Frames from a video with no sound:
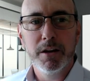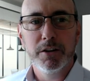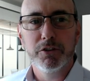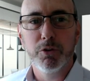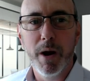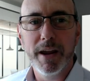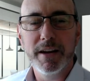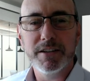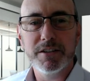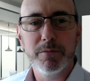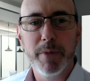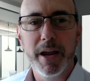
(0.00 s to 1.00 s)
Duane
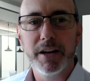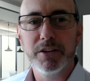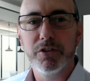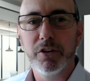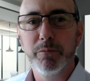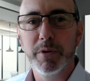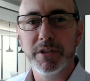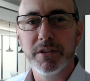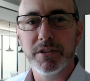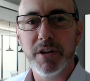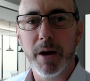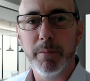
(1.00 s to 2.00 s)
is the Manager of
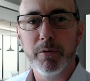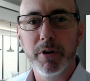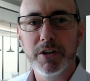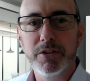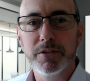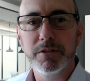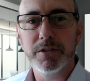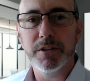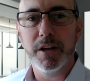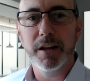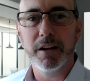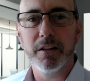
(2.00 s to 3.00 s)
Business
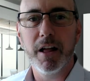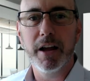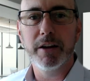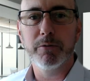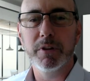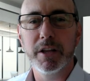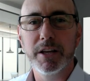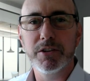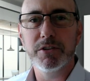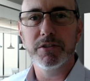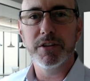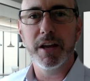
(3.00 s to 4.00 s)
Operations and Client
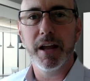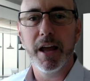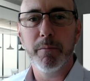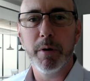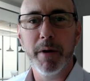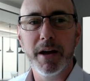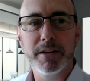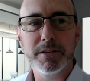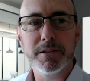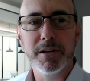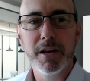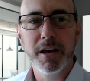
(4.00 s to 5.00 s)
Relations at
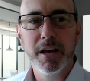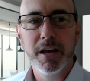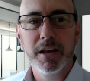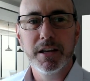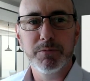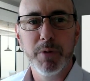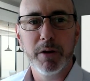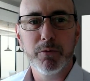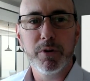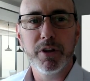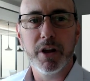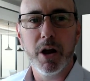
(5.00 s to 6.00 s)
MMS. He's been
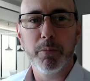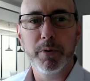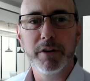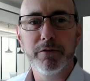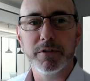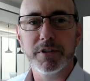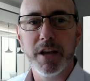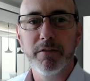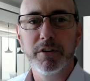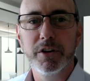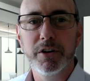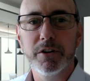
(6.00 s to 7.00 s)
with the company for
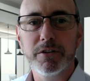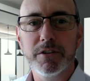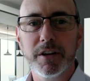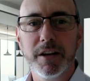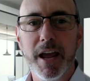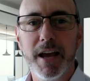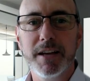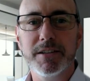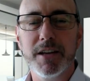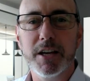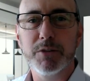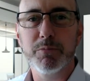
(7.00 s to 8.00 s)
7 years and
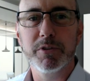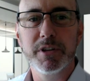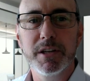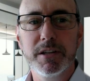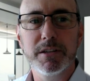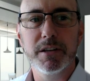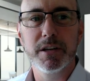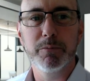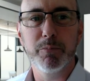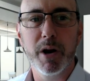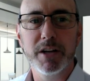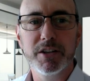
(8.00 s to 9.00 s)
has expertise
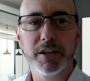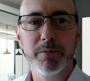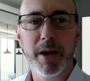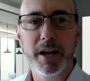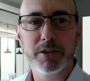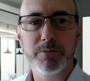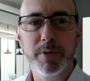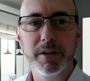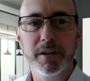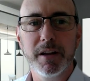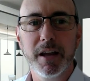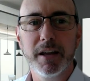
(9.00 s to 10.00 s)
in project
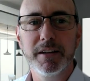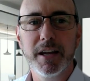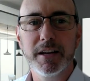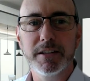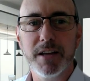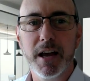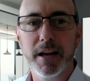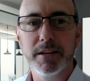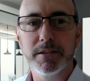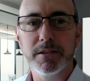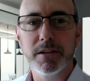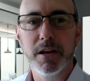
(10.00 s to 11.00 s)
management and data
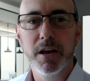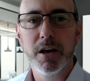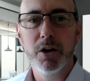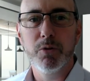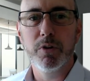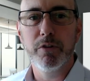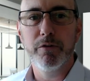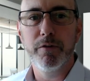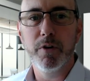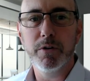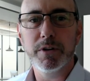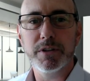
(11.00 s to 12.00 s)
science with a
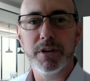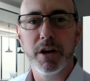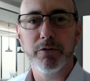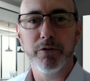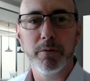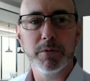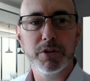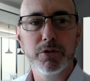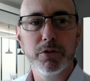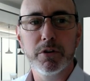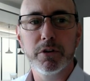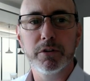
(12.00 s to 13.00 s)
focus on
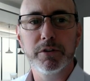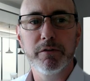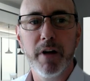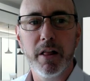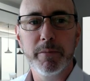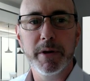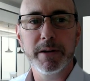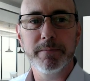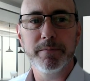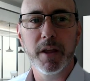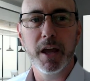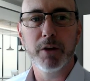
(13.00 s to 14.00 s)
pharmaceutical development
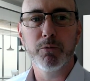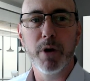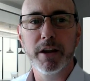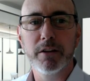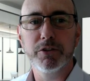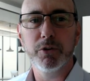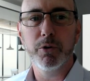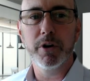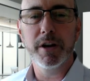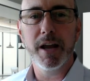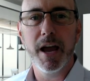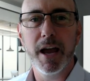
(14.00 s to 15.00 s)
and
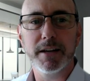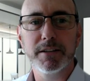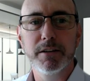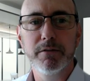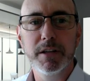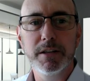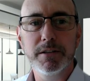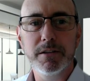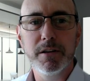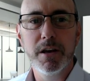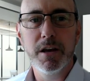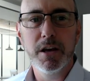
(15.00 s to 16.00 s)
regulatory activities.